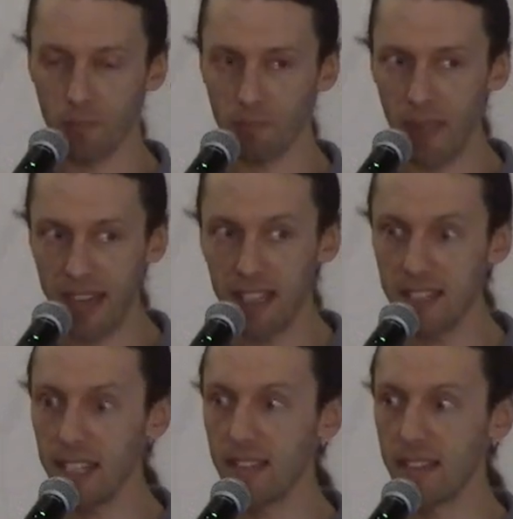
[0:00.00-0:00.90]
And
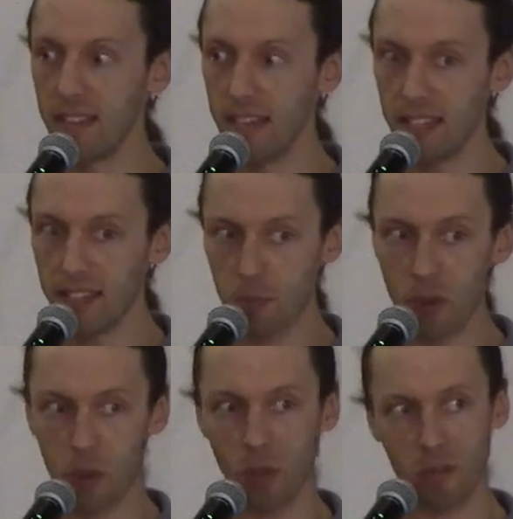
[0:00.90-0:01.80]
indeed, these
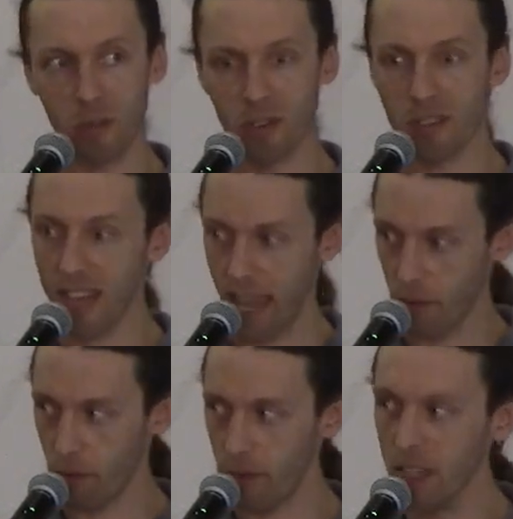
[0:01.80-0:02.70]
spiritual experiences can
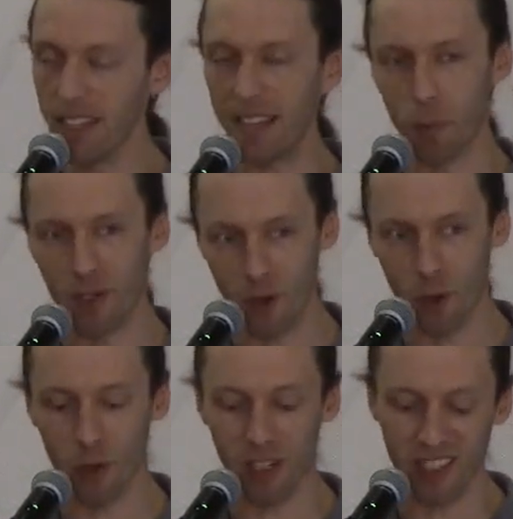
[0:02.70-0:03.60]
feel like
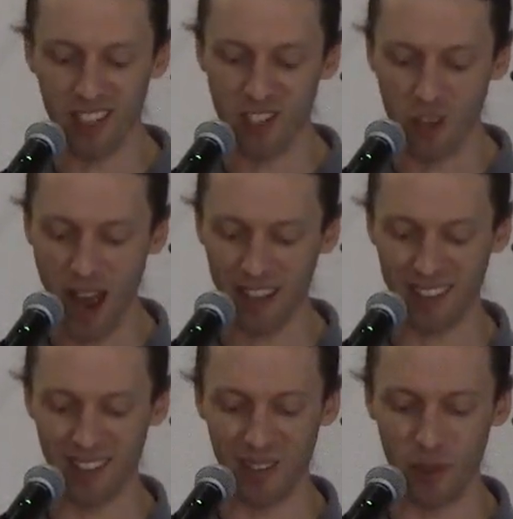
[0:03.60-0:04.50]
returning to
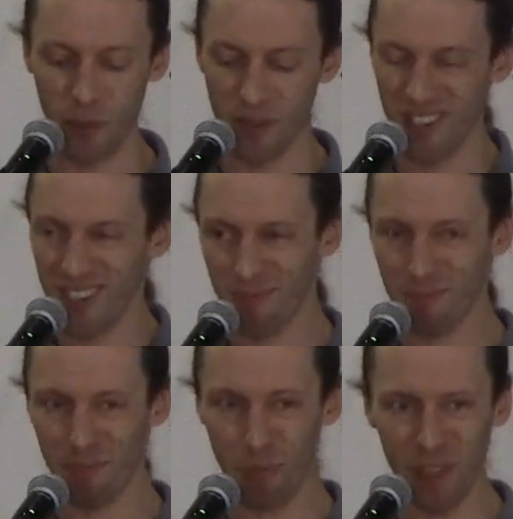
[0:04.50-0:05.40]
childhood, which is
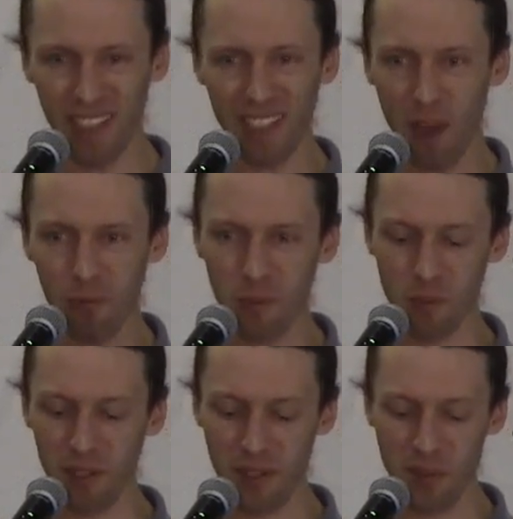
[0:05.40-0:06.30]
really
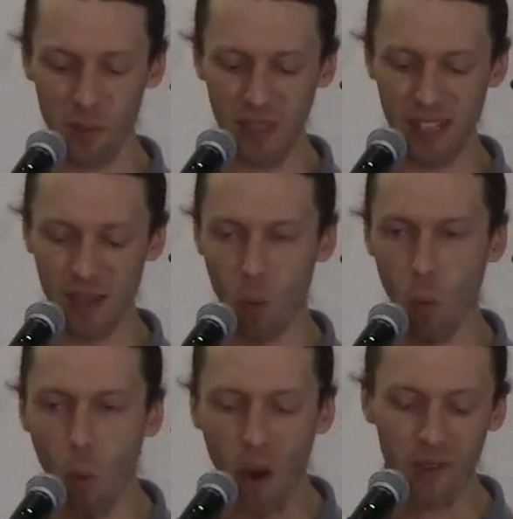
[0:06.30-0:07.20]
comfortable. It's really
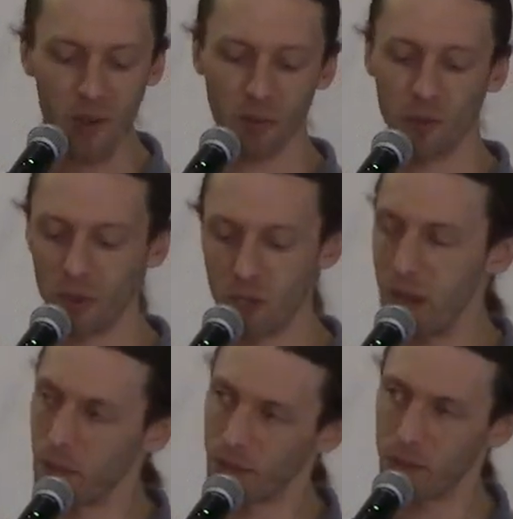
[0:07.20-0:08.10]
wonderful to
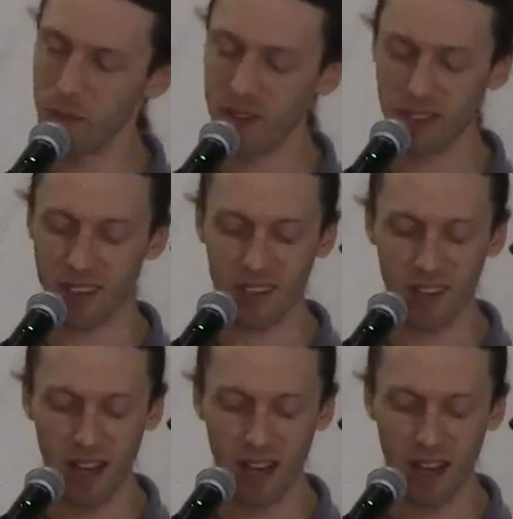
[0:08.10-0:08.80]
be able to experience this.